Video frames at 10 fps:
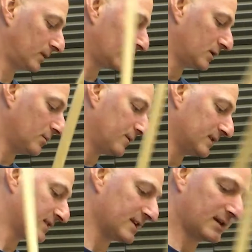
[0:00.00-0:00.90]
to move the
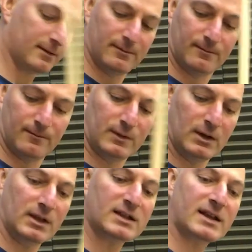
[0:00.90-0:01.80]
stick.
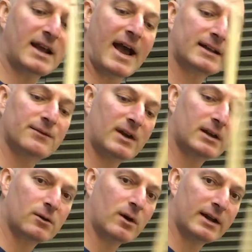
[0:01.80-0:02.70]
That's going to activate it
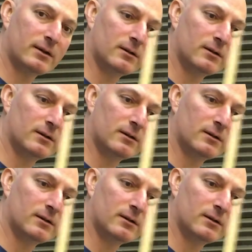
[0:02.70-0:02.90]
quite.